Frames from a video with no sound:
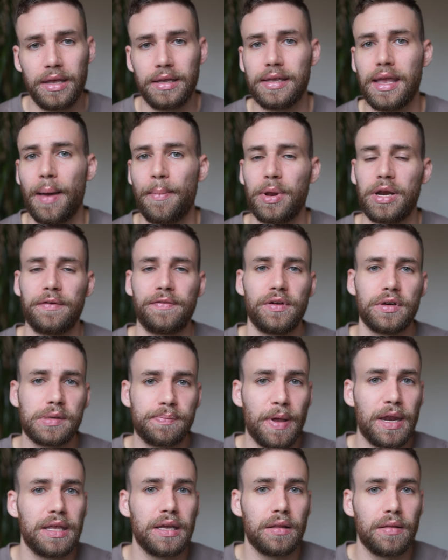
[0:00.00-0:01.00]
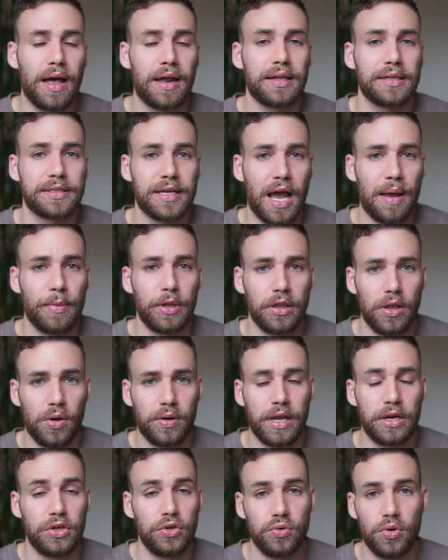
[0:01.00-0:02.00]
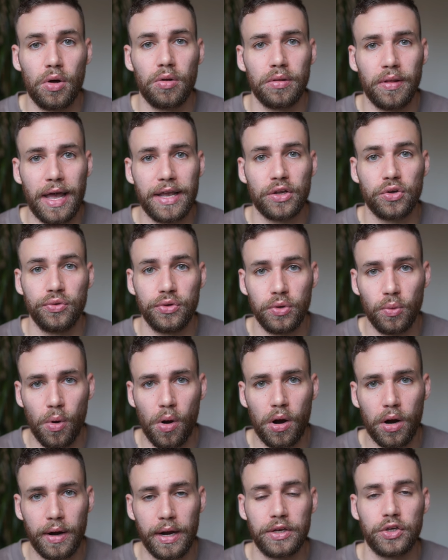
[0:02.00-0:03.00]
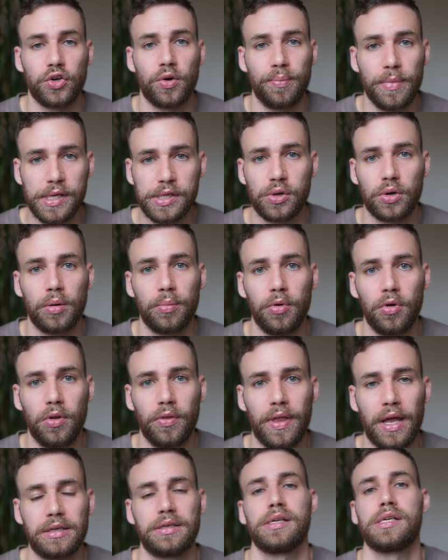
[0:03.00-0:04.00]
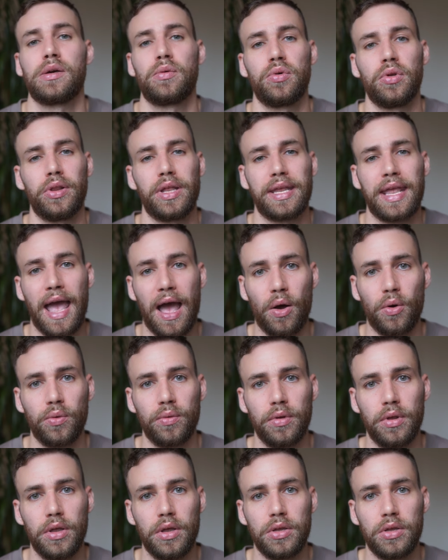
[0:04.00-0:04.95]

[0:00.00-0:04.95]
Yeah, but if you're spending a lot of time alone and you don't like who you are and you're miserable, that doesn't really count.